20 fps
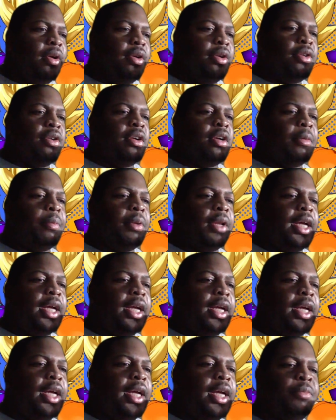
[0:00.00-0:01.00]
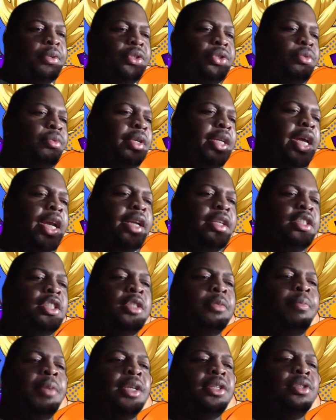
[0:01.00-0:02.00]
during the playtest, but you needed
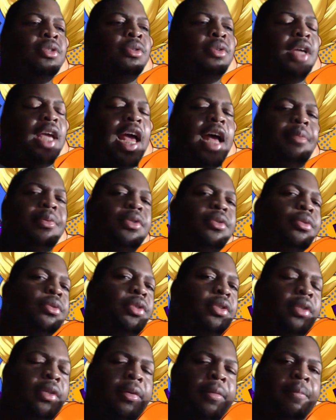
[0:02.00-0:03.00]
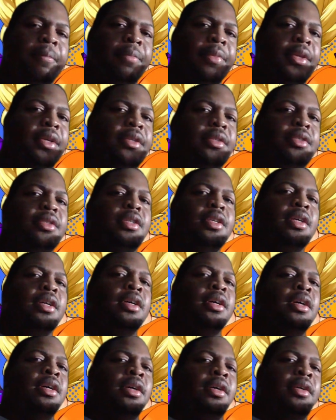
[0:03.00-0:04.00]
special capsules
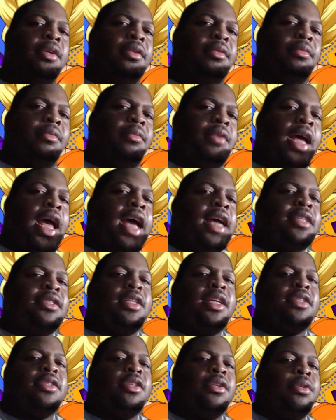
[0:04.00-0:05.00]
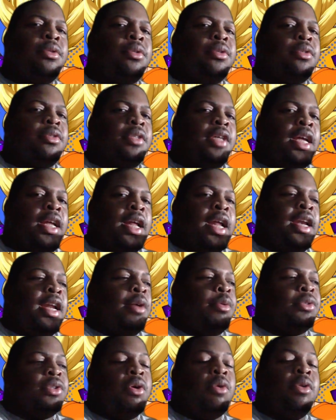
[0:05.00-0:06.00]
to access those, and
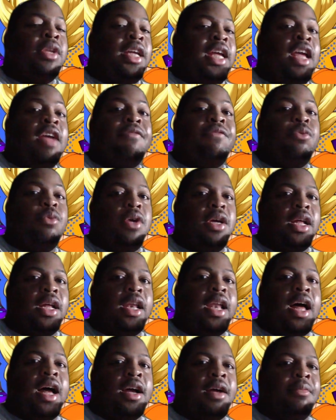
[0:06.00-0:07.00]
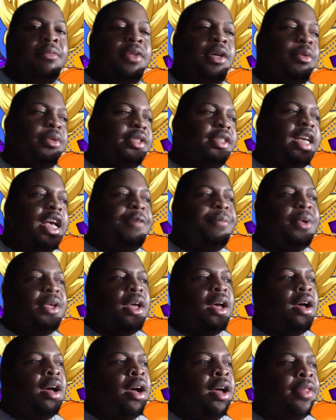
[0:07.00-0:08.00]
there was only if you can unlock them. There was
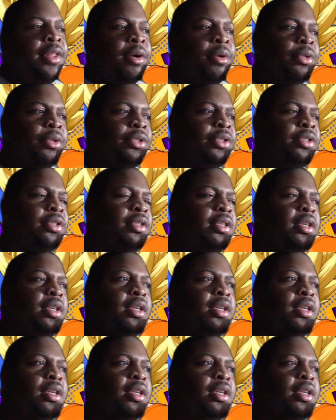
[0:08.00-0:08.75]
Tapion, there was